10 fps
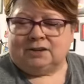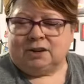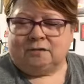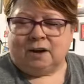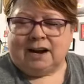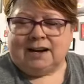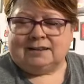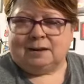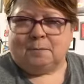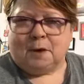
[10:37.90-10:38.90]
Get yourself
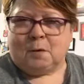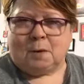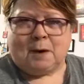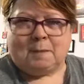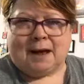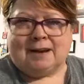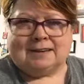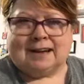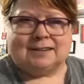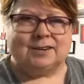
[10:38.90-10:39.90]
ready to be one of my
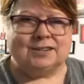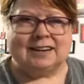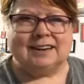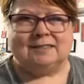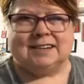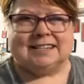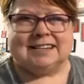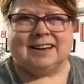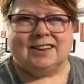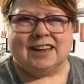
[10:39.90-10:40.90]
beta testers. I'd
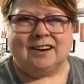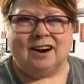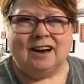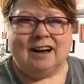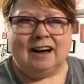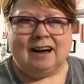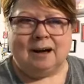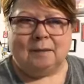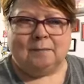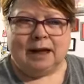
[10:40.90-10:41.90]
love to see you there.
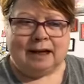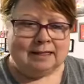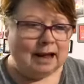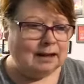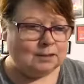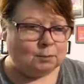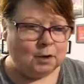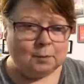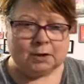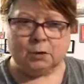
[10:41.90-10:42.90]
And
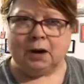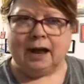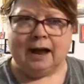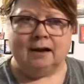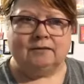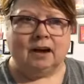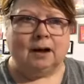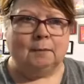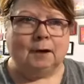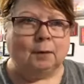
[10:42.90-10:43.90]
that's pretty much what I
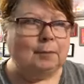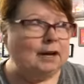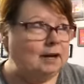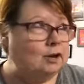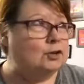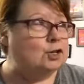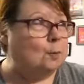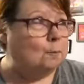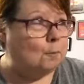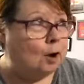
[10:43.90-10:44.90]
have. I'll be
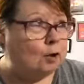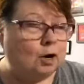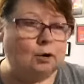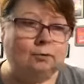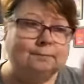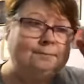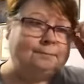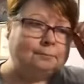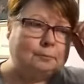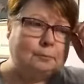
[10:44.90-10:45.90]
here
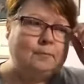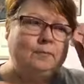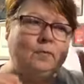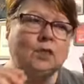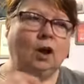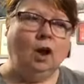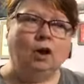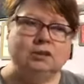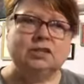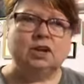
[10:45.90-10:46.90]
tomorrow,
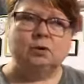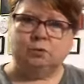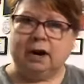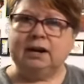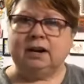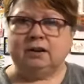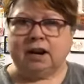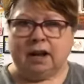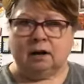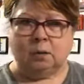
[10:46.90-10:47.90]
also
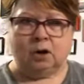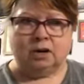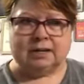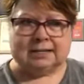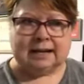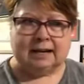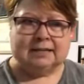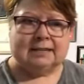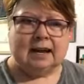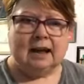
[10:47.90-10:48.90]
right here in Anna Walker
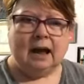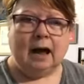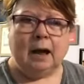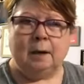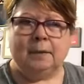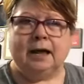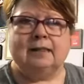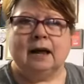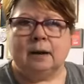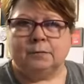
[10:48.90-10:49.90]
Designs.
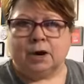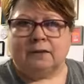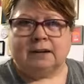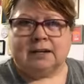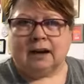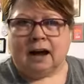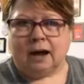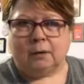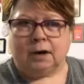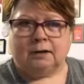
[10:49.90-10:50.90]
And then I'm
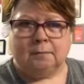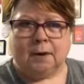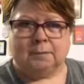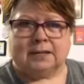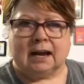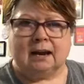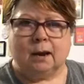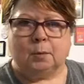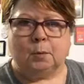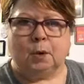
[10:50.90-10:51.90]
traveling to Iowa.
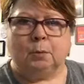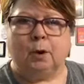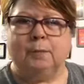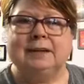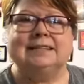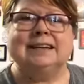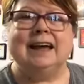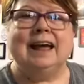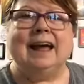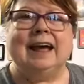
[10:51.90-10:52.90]
Mom's got a couple more
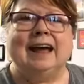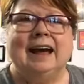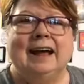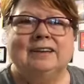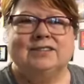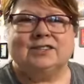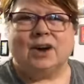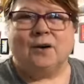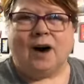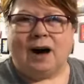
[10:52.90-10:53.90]
appointments,
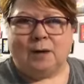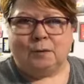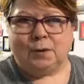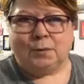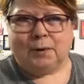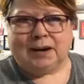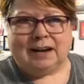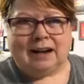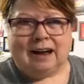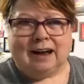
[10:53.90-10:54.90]
and so I
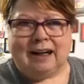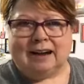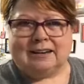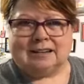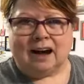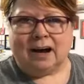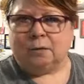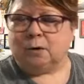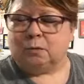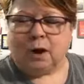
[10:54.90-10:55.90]
will be heading
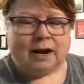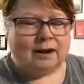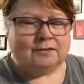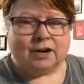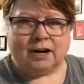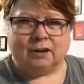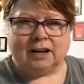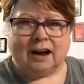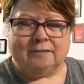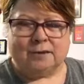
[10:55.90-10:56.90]
to Iowa right
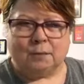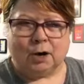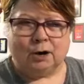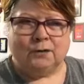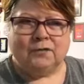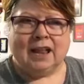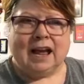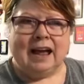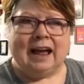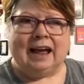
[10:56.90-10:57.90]
after I go live
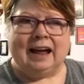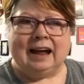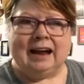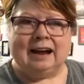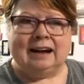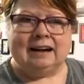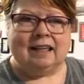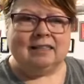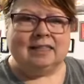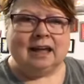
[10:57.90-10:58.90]
tomorrow.
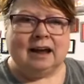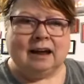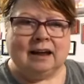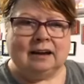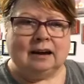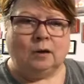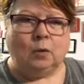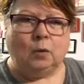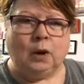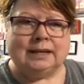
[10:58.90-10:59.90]
And
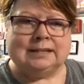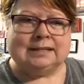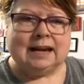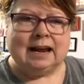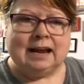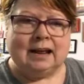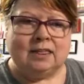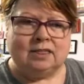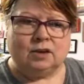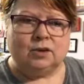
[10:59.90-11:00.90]
then
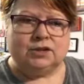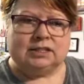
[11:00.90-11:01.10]
Wednesday,